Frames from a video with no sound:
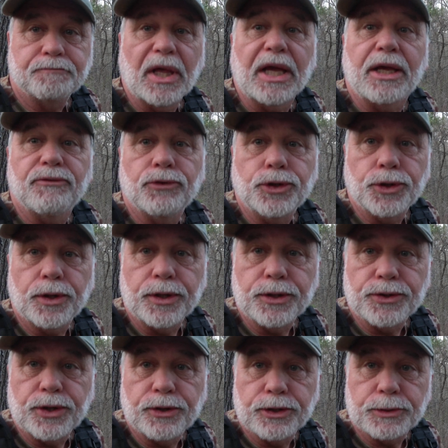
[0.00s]
thank you for joining
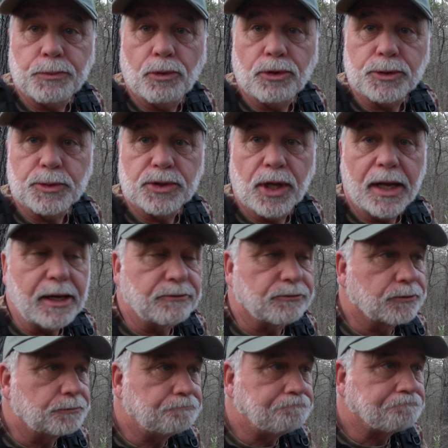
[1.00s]
us here in the Sportsman's
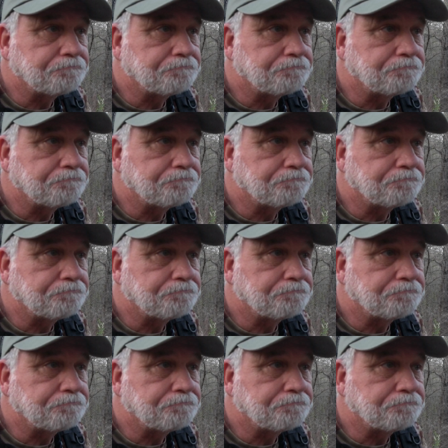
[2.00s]
Life.